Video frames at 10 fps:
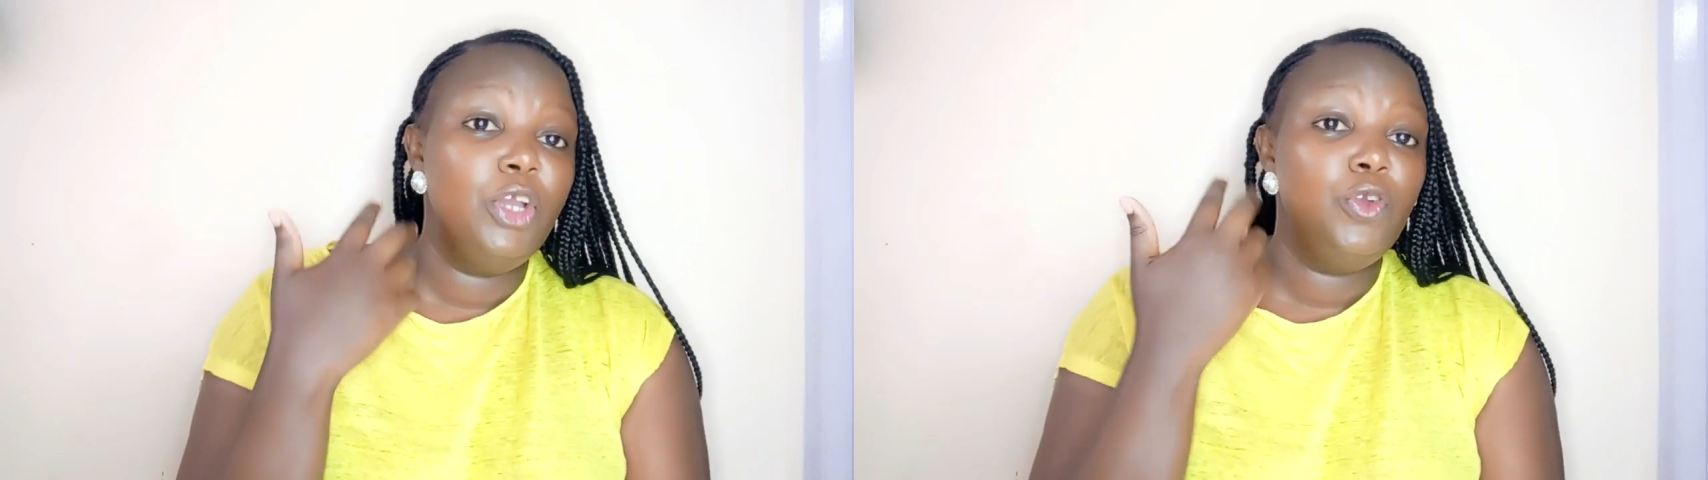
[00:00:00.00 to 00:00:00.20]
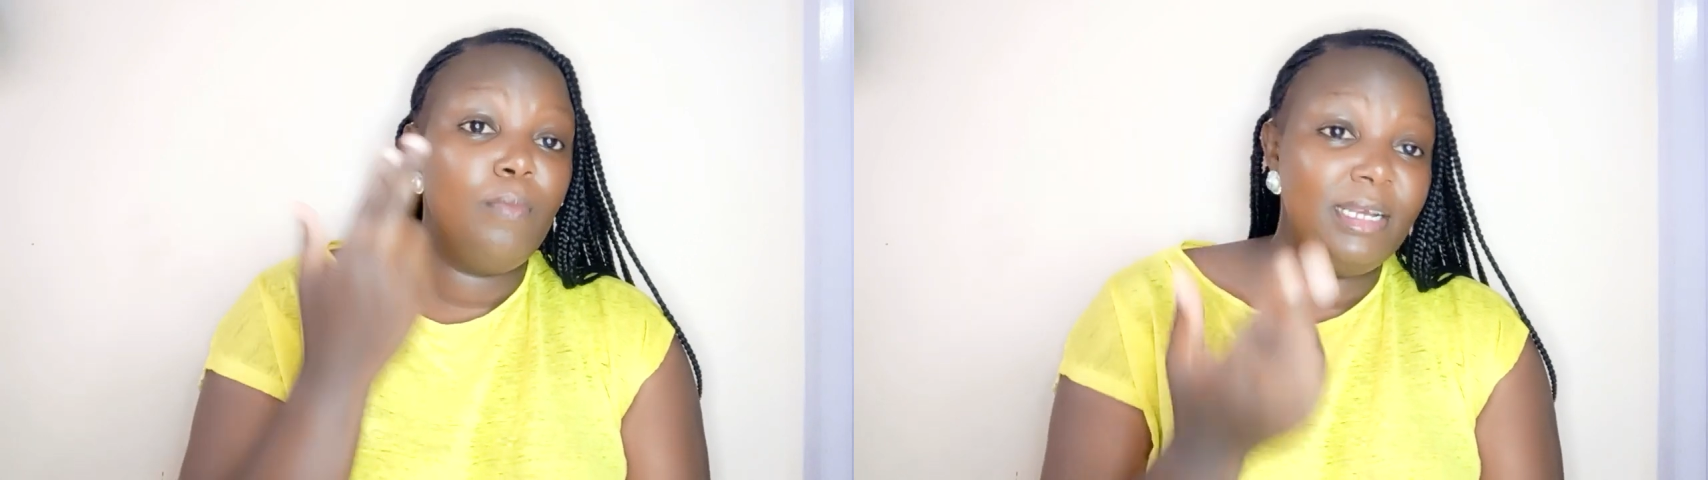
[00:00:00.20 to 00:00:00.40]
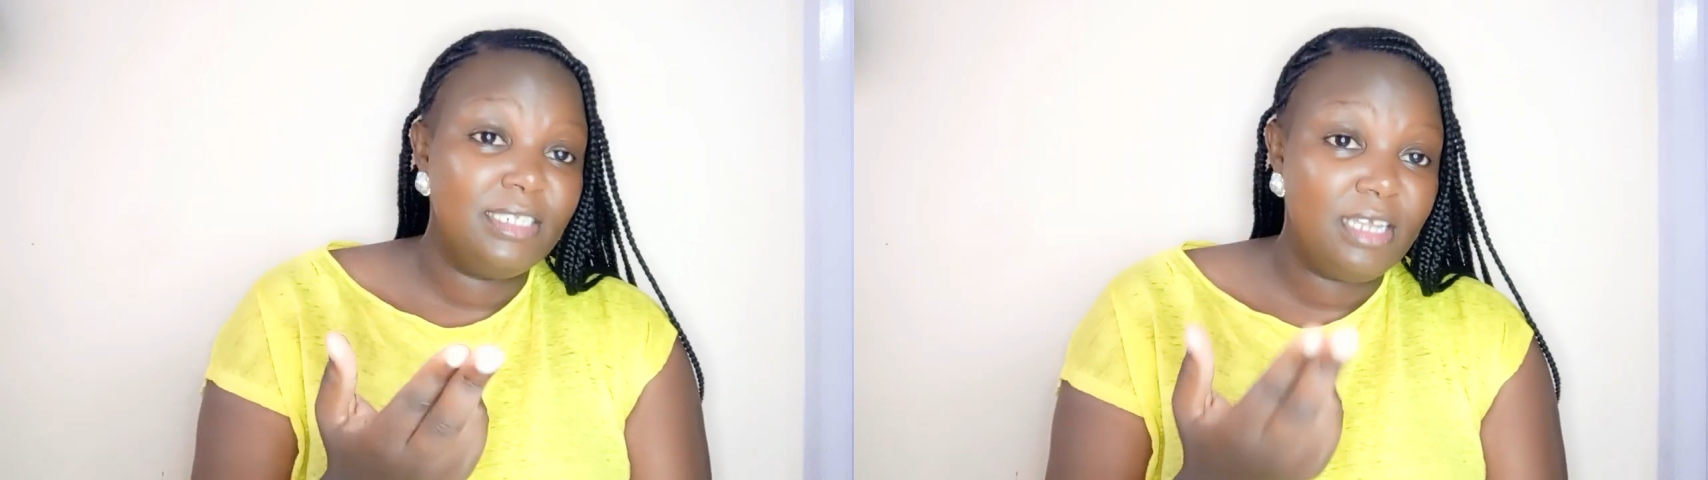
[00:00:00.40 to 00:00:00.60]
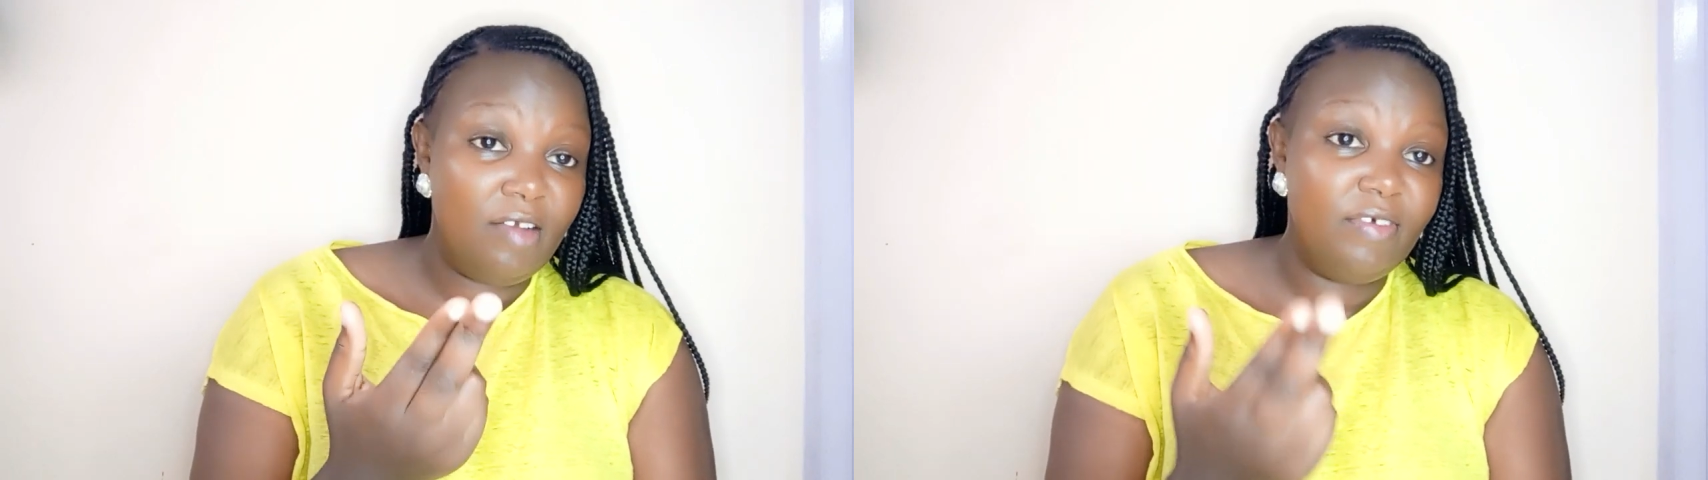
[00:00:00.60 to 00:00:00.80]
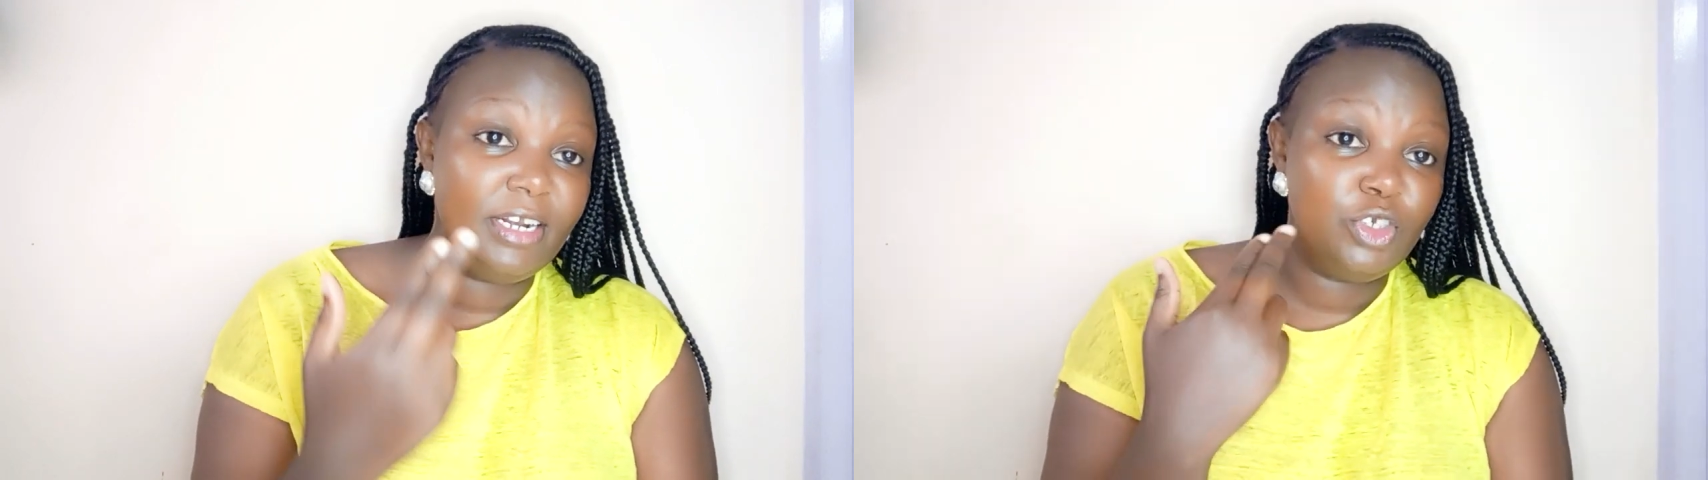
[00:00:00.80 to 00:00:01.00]
You must
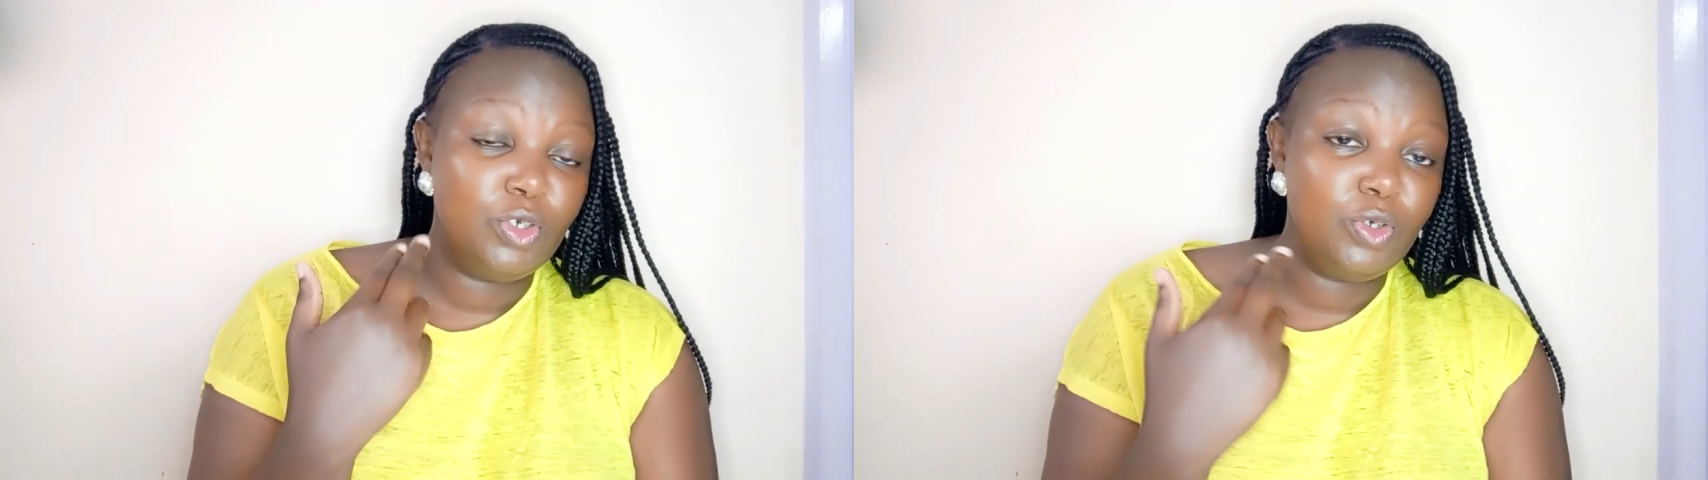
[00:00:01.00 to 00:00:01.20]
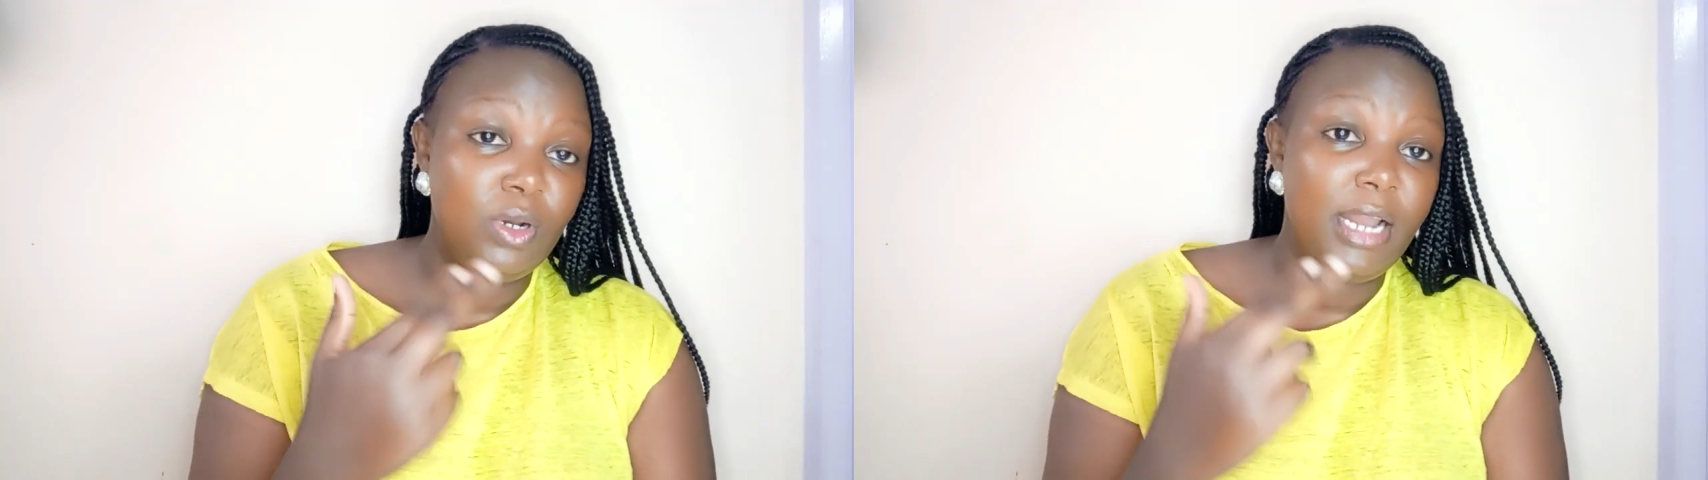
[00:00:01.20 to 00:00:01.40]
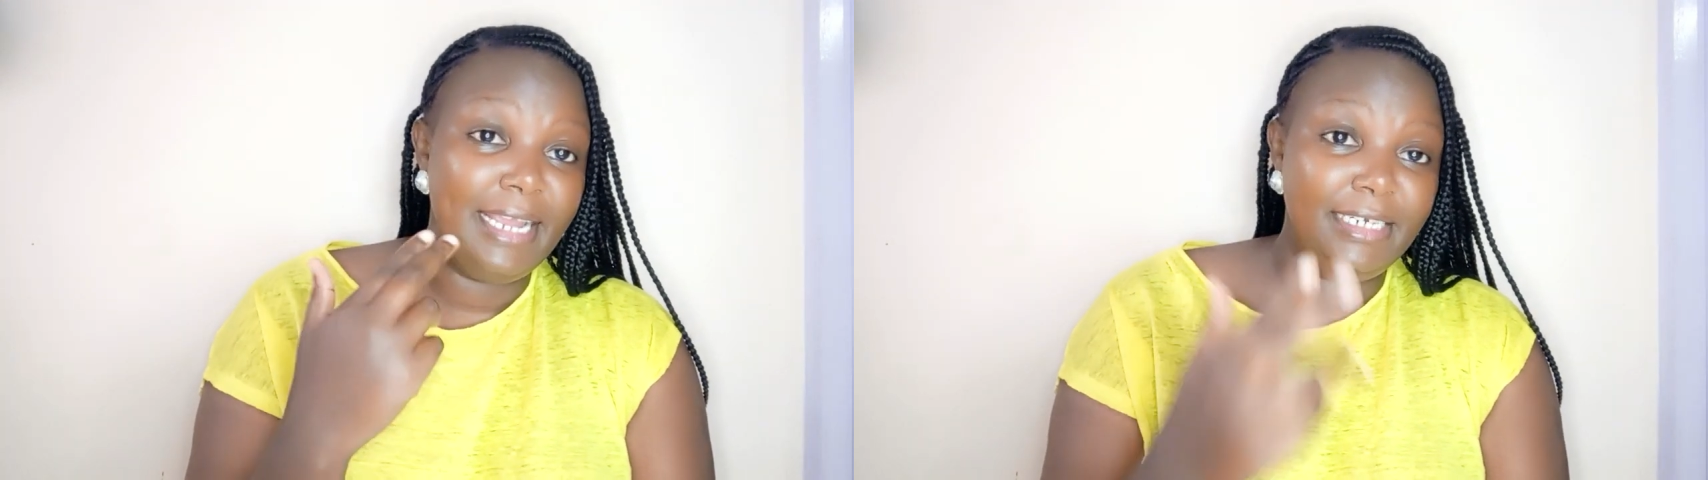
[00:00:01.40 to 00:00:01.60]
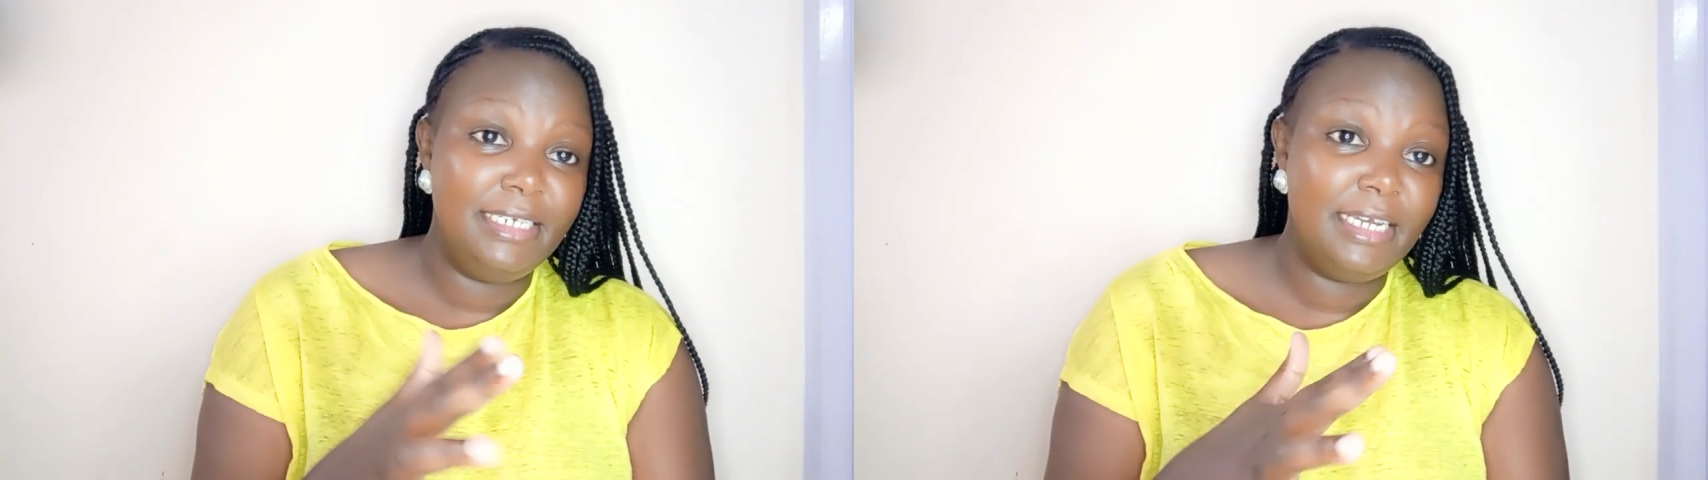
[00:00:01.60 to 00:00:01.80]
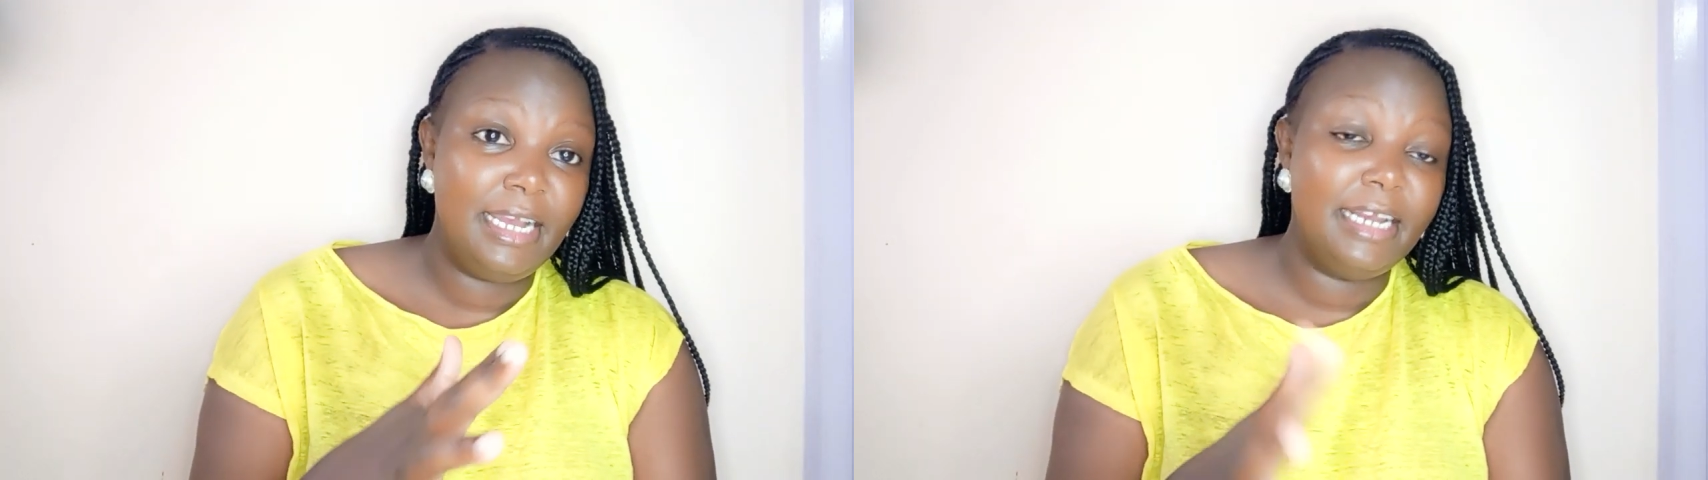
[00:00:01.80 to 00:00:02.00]
have a national
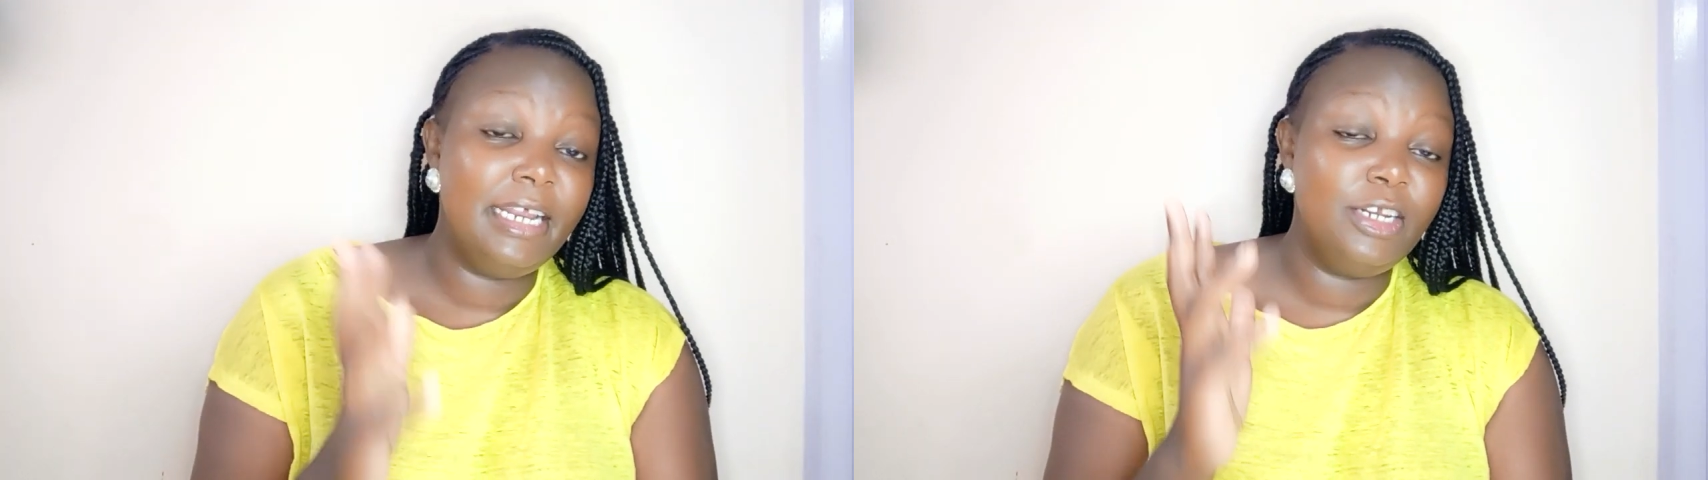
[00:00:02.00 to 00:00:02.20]
ID card,